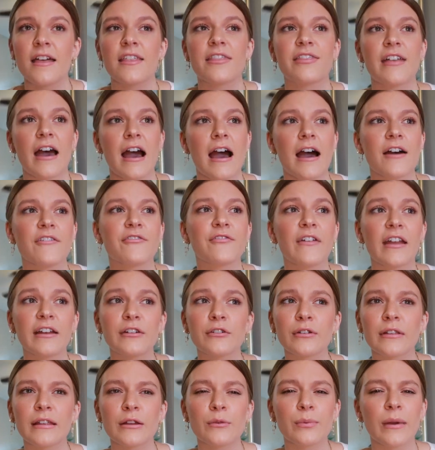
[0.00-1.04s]
that fade
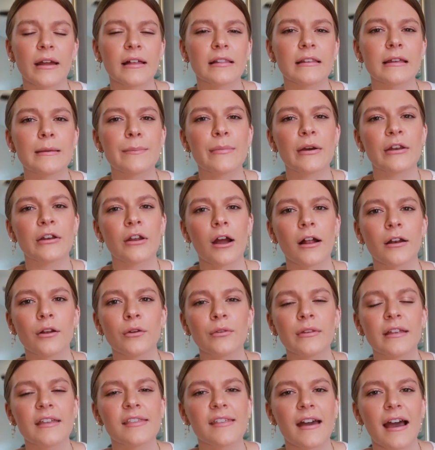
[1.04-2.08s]
really quickly but not
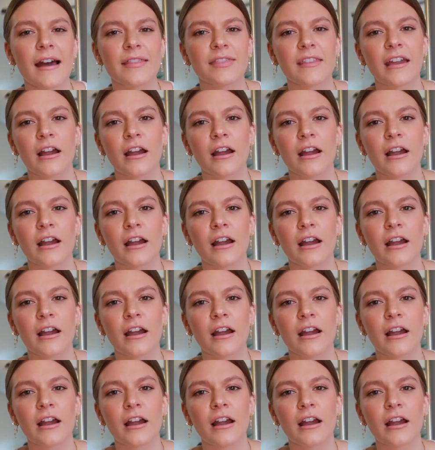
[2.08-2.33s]
only that